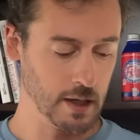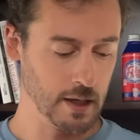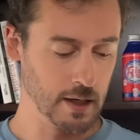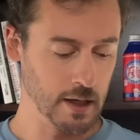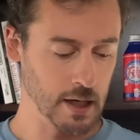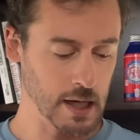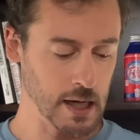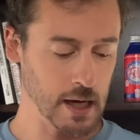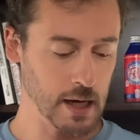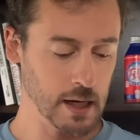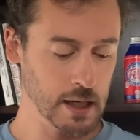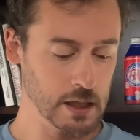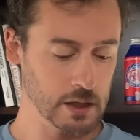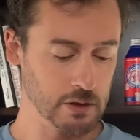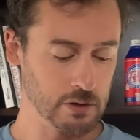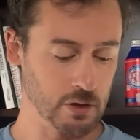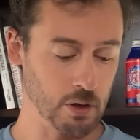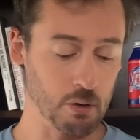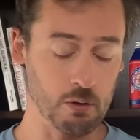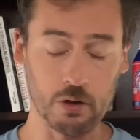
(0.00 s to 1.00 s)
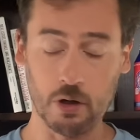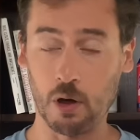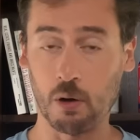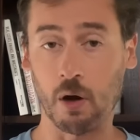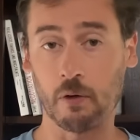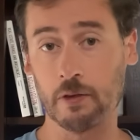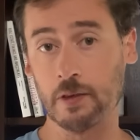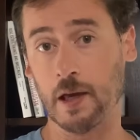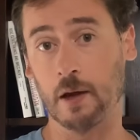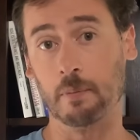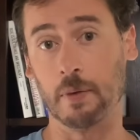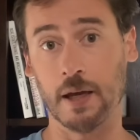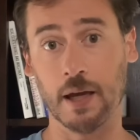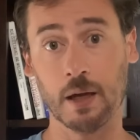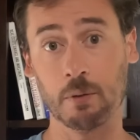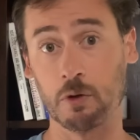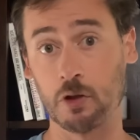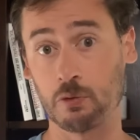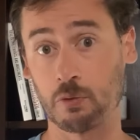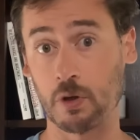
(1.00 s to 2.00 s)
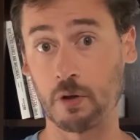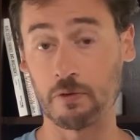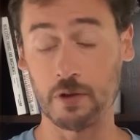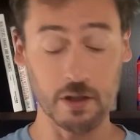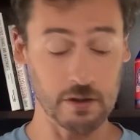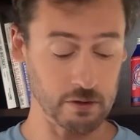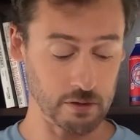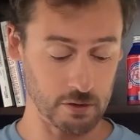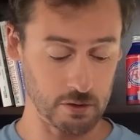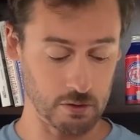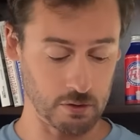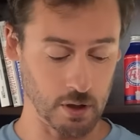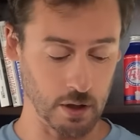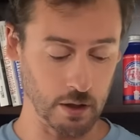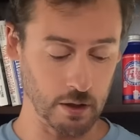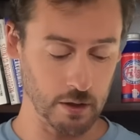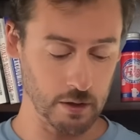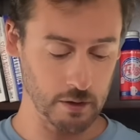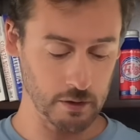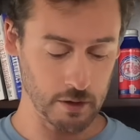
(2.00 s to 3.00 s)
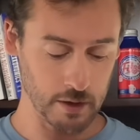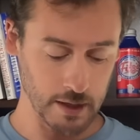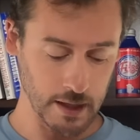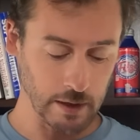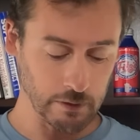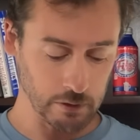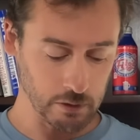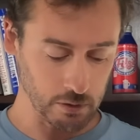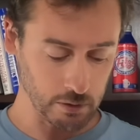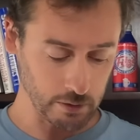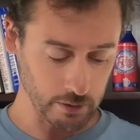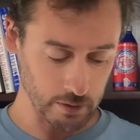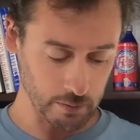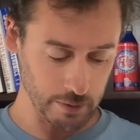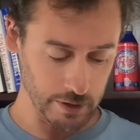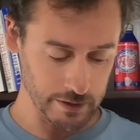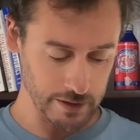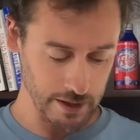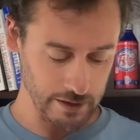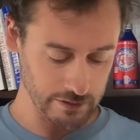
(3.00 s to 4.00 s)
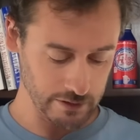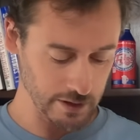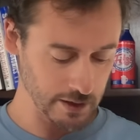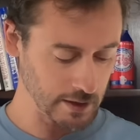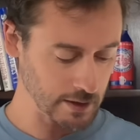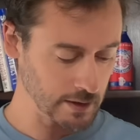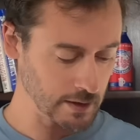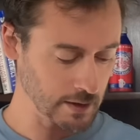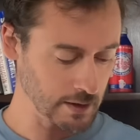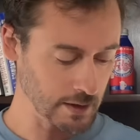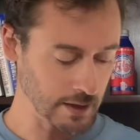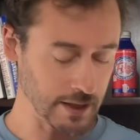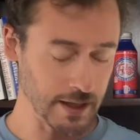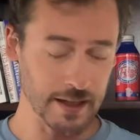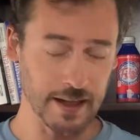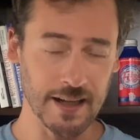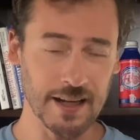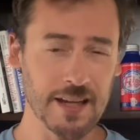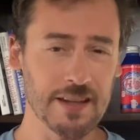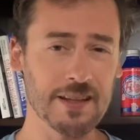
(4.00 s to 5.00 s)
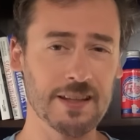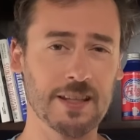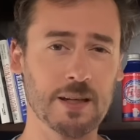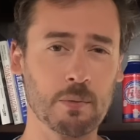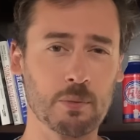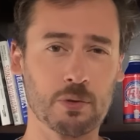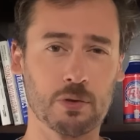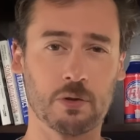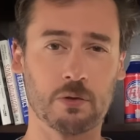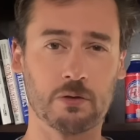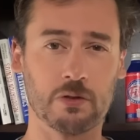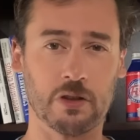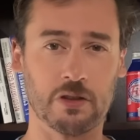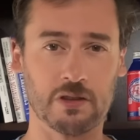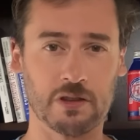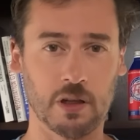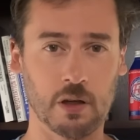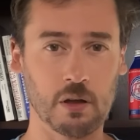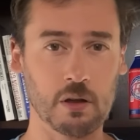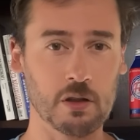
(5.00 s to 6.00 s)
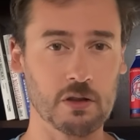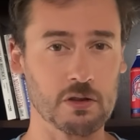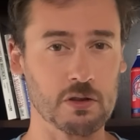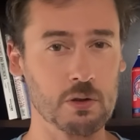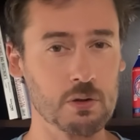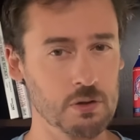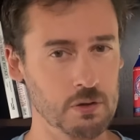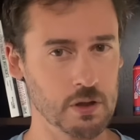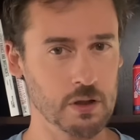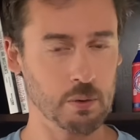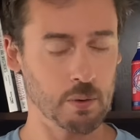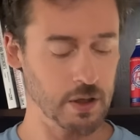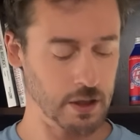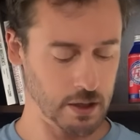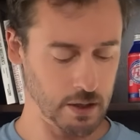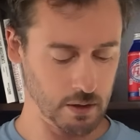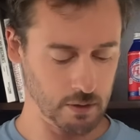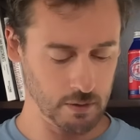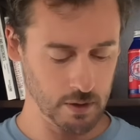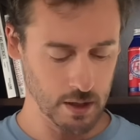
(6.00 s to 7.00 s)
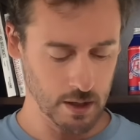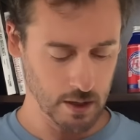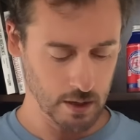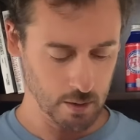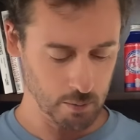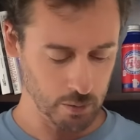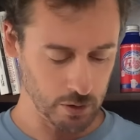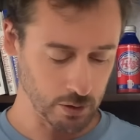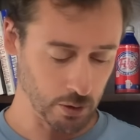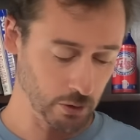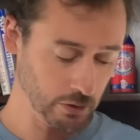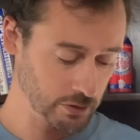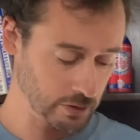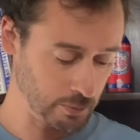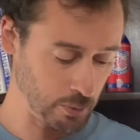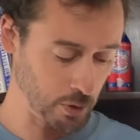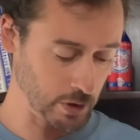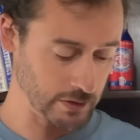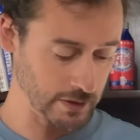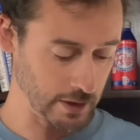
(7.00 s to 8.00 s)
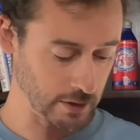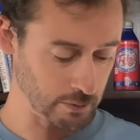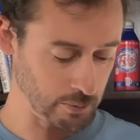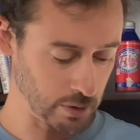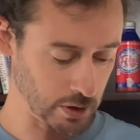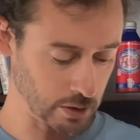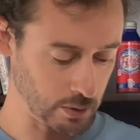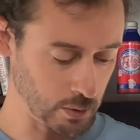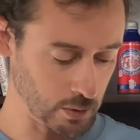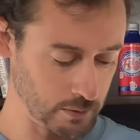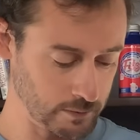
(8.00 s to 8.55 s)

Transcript: I don't know off the top of my head which one of these is stronger. You're gonna have to do a little bit of testing. Again, anything that improves the skill is usually the way to go, but Golden Support sounds pretty cool.